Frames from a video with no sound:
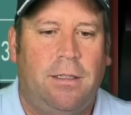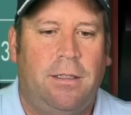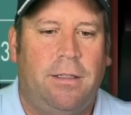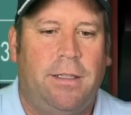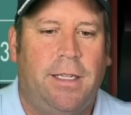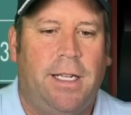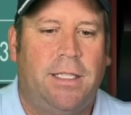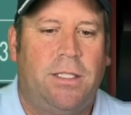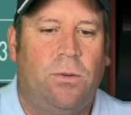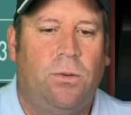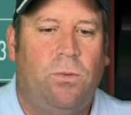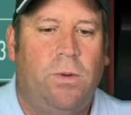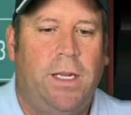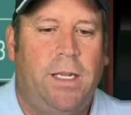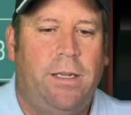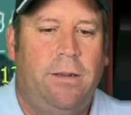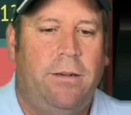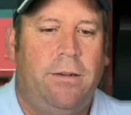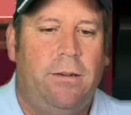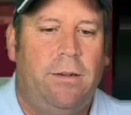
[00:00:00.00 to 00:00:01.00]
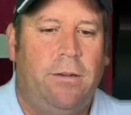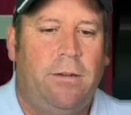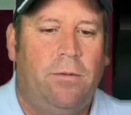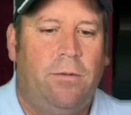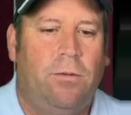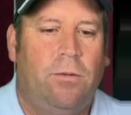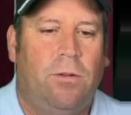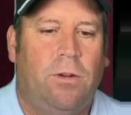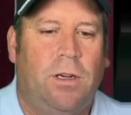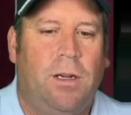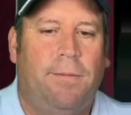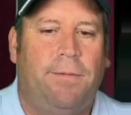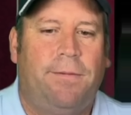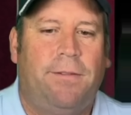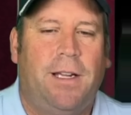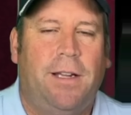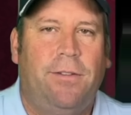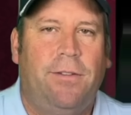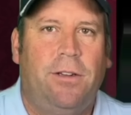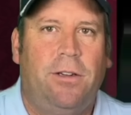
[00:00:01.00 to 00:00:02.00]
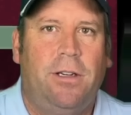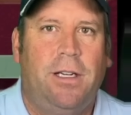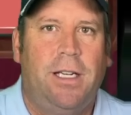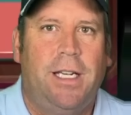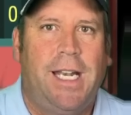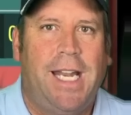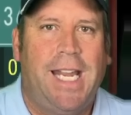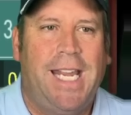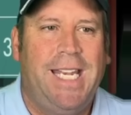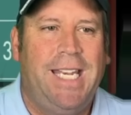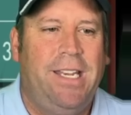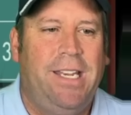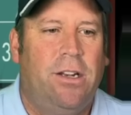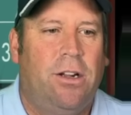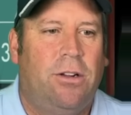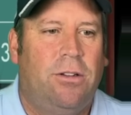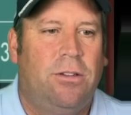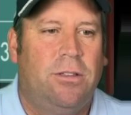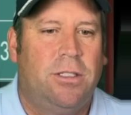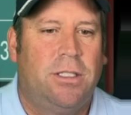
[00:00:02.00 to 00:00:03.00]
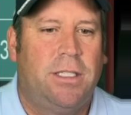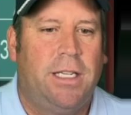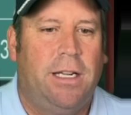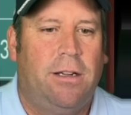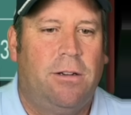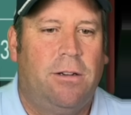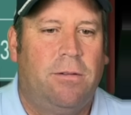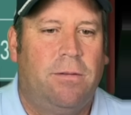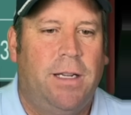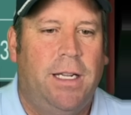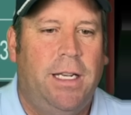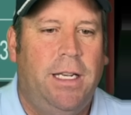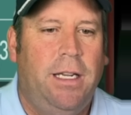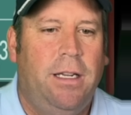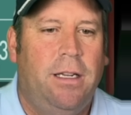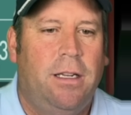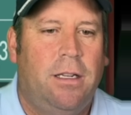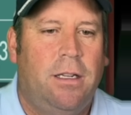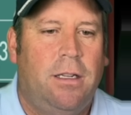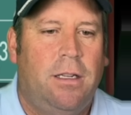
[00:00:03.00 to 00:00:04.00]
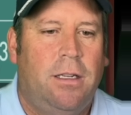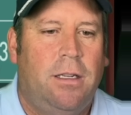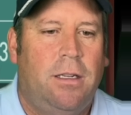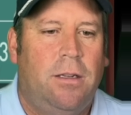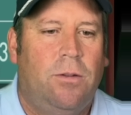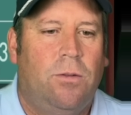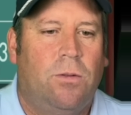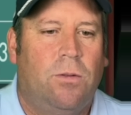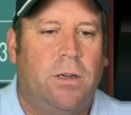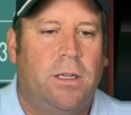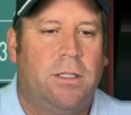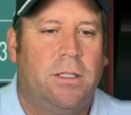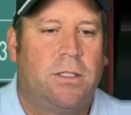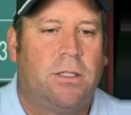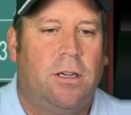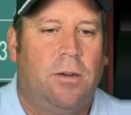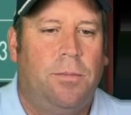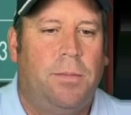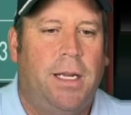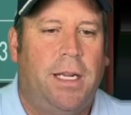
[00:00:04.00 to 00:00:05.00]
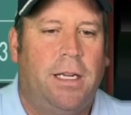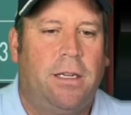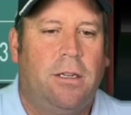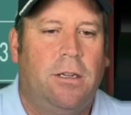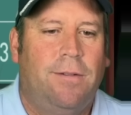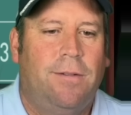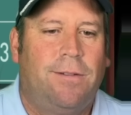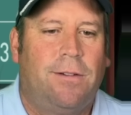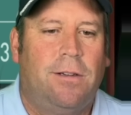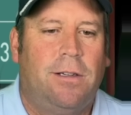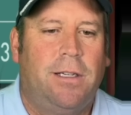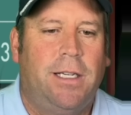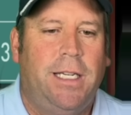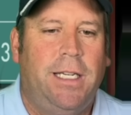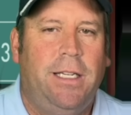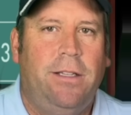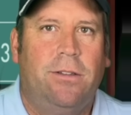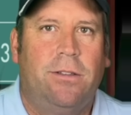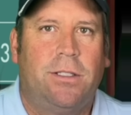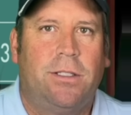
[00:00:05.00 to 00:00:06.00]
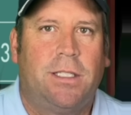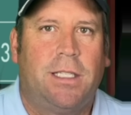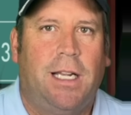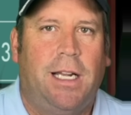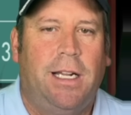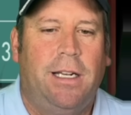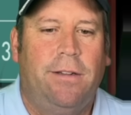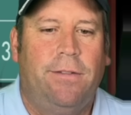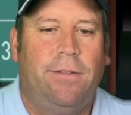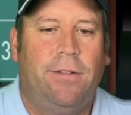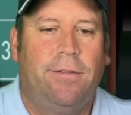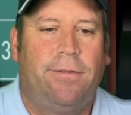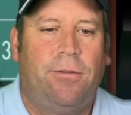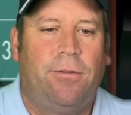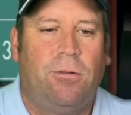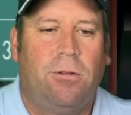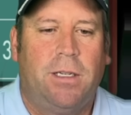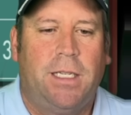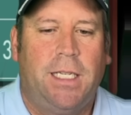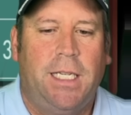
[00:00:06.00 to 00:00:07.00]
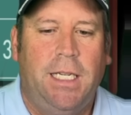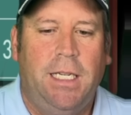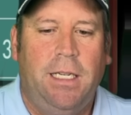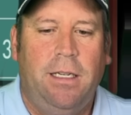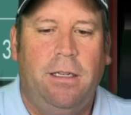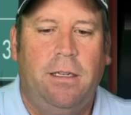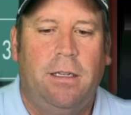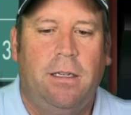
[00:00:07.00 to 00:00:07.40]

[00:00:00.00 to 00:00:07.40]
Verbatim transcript: That's a win. We're up $580 now already. We're going to start back over on either side of the 14.